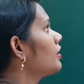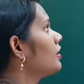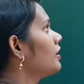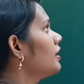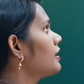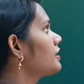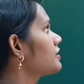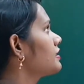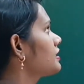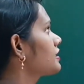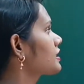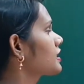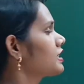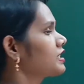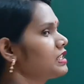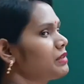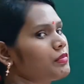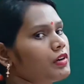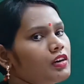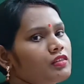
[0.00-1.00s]
let's
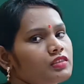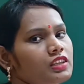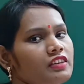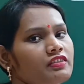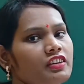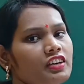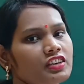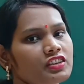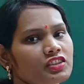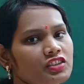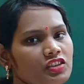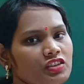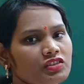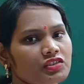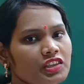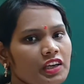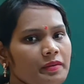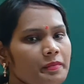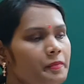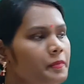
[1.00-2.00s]
discuss about the
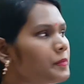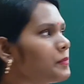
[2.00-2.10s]
functions of